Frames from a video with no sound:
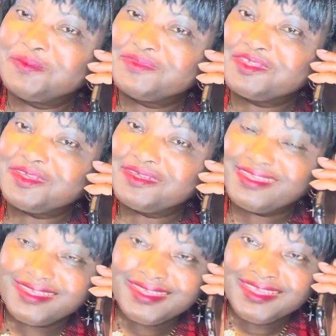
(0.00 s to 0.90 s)
So
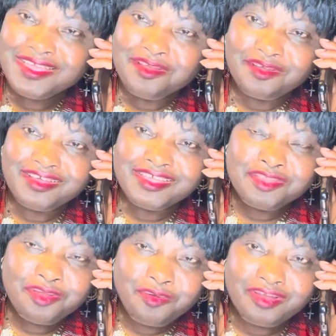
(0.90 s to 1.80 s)
hello, you
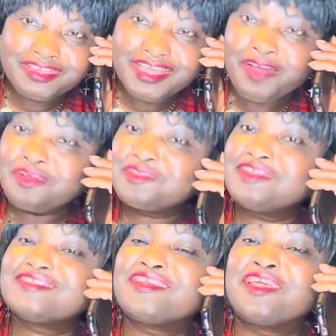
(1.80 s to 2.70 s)
know what, I was
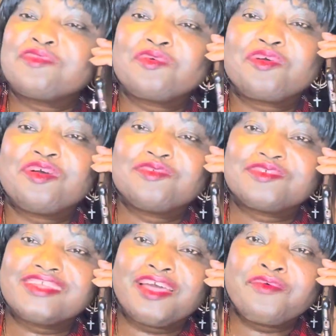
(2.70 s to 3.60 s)
just trying to call you
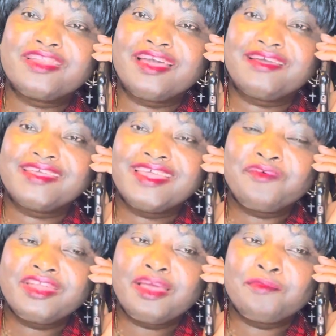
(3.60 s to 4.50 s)
so that when
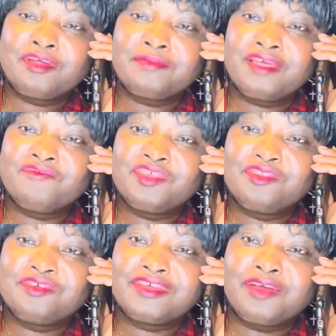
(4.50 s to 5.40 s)
I'm on my
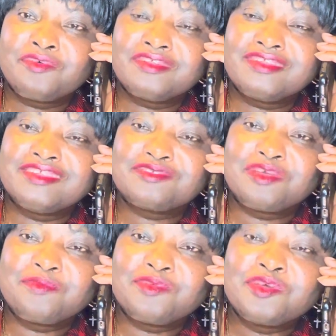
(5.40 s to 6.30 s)
video, I won't
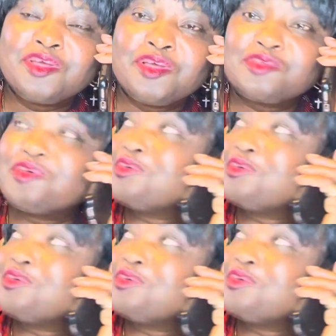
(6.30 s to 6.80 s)
disturb you. So